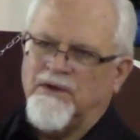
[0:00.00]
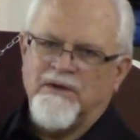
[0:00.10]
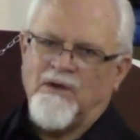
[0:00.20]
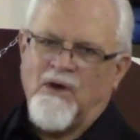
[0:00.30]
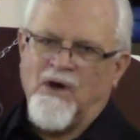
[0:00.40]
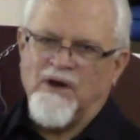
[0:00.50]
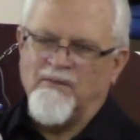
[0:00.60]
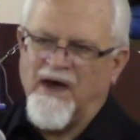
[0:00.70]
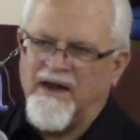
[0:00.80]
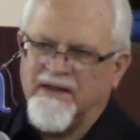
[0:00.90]
You're not
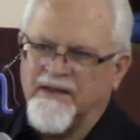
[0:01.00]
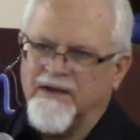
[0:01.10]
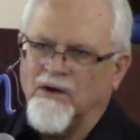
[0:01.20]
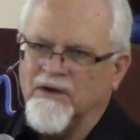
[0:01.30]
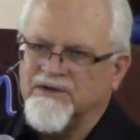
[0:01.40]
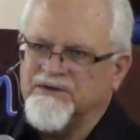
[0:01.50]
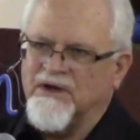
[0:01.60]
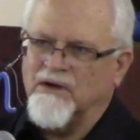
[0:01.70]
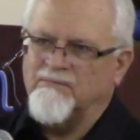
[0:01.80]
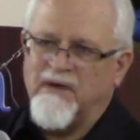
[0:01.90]
automatically God's
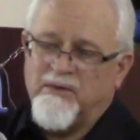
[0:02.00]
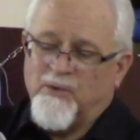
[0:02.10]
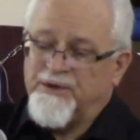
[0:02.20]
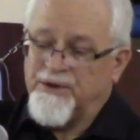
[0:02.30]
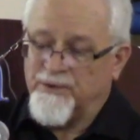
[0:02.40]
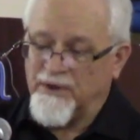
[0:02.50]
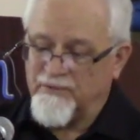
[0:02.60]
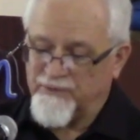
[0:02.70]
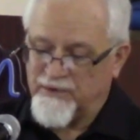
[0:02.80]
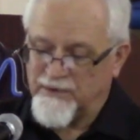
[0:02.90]
child. Maybe when you're an
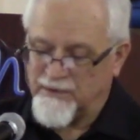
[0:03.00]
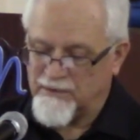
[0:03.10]
infant.